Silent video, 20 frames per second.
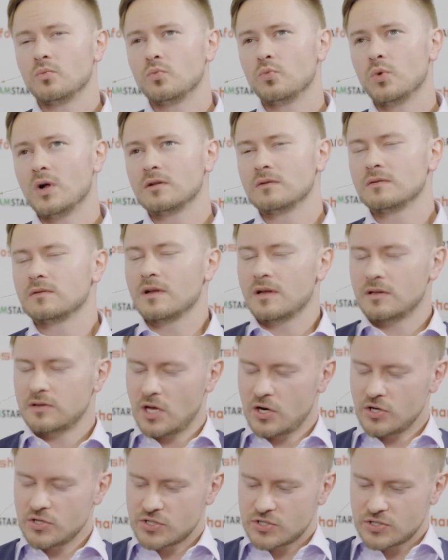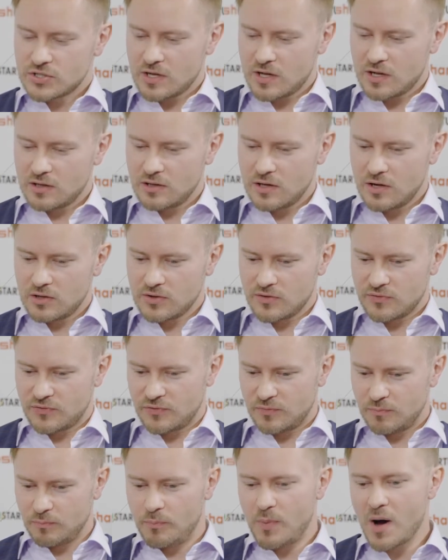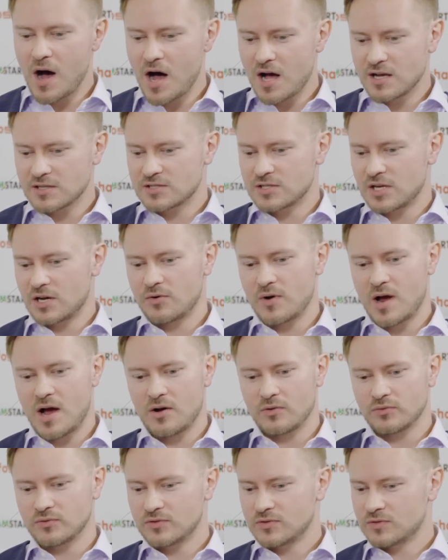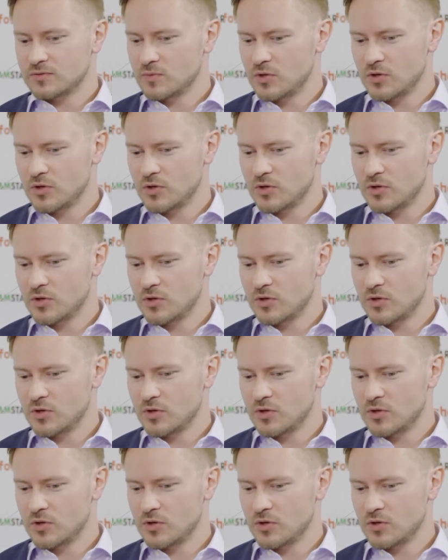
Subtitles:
Well, there is a lot of buzz around,